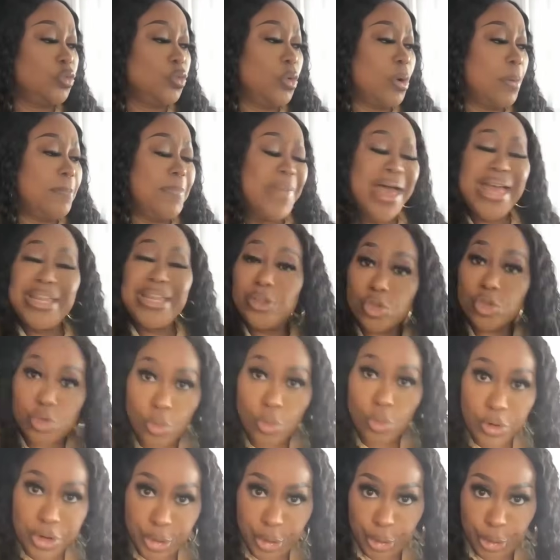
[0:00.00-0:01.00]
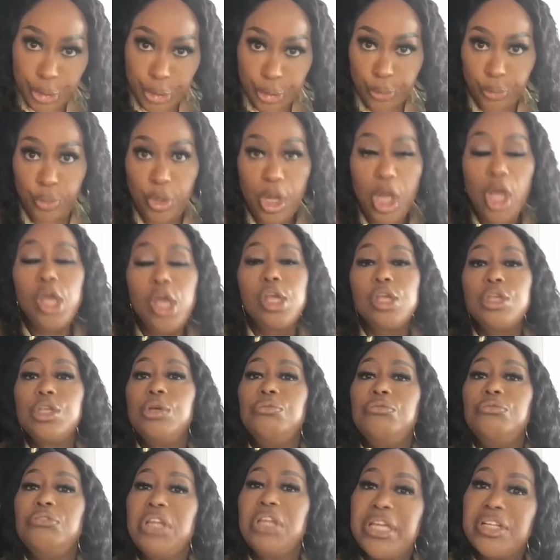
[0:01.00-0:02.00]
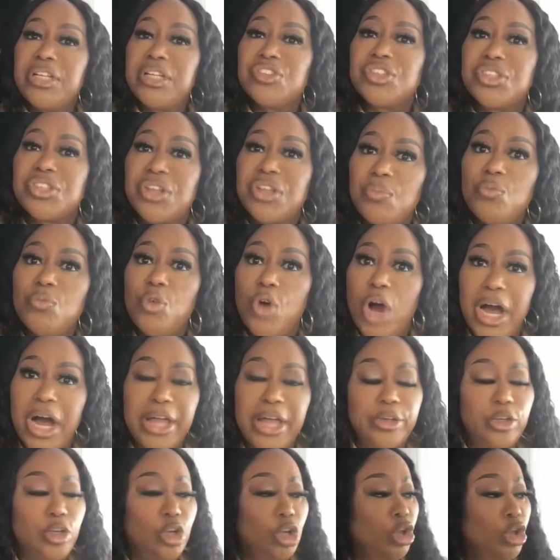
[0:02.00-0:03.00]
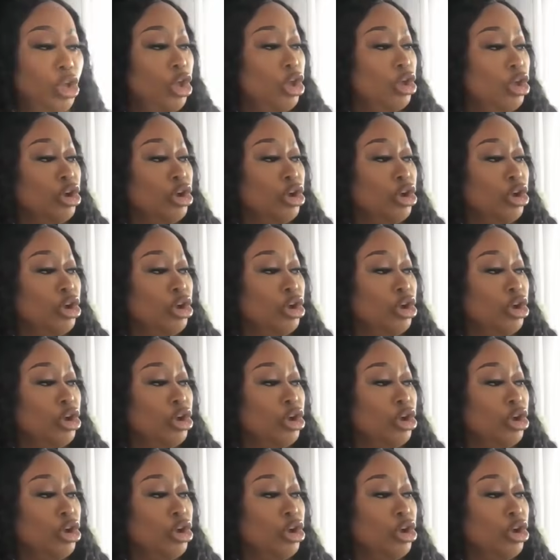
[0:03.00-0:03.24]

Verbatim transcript: mentor you, you need someone